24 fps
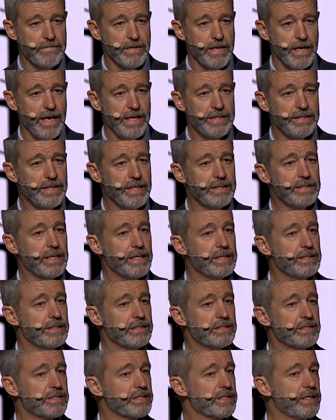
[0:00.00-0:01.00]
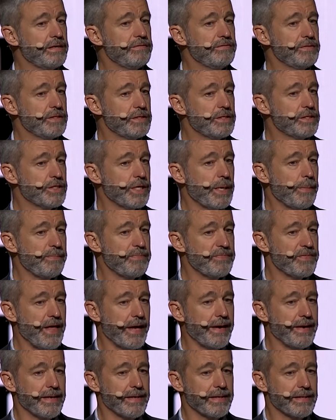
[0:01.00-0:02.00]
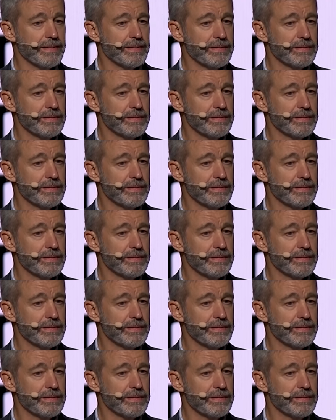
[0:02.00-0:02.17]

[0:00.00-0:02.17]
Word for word: And yet I discovered something.